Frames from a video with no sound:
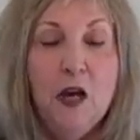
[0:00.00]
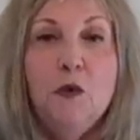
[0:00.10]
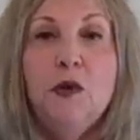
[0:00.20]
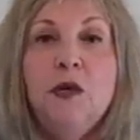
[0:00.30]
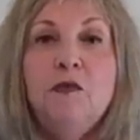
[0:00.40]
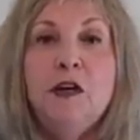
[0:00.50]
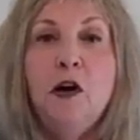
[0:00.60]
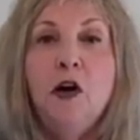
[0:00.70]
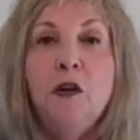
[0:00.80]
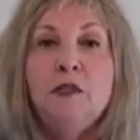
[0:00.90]
We're going to bring
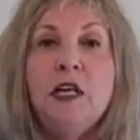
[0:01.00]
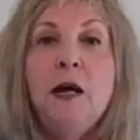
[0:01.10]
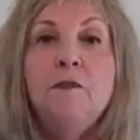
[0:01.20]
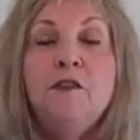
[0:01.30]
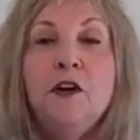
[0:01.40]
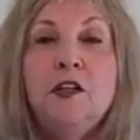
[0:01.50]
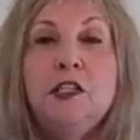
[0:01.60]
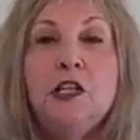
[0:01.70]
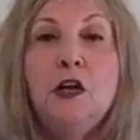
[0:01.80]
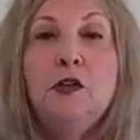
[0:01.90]
our arms up very
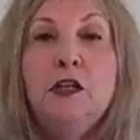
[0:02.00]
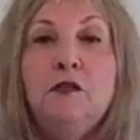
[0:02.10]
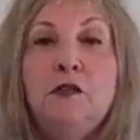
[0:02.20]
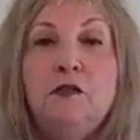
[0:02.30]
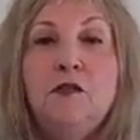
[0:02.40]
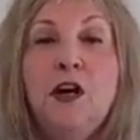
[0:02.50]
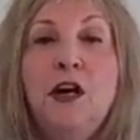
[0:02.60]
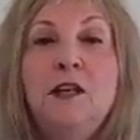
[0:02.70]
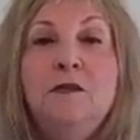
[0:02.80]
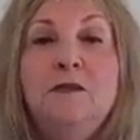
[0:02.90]
slowly through the
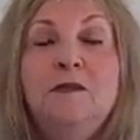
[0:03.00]
front,